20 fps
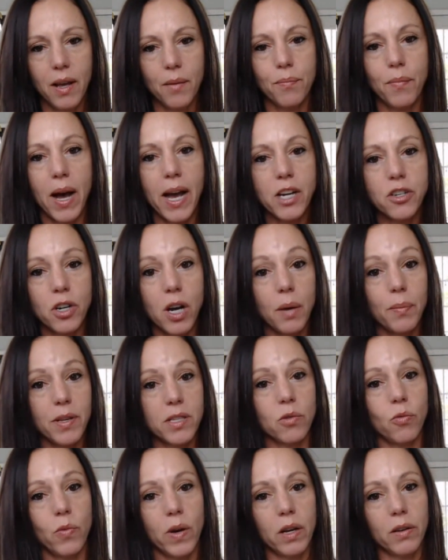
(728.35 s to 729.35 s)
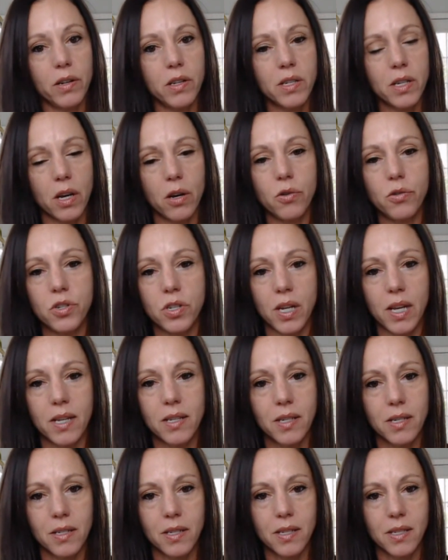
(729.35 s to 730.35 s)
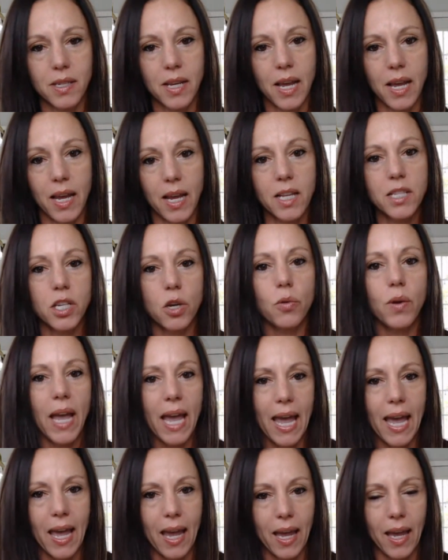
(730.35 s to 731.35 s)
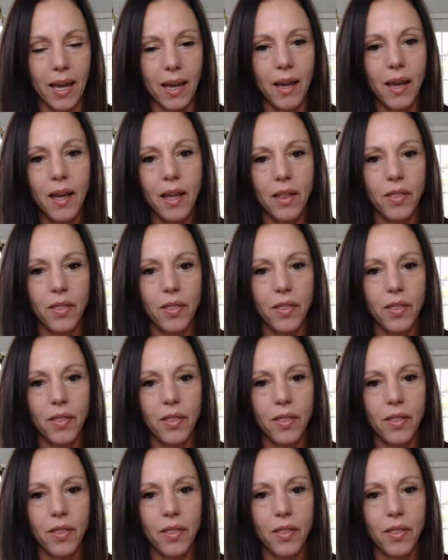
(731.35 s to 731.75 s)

My job as a wellness coach isn't to say it's okay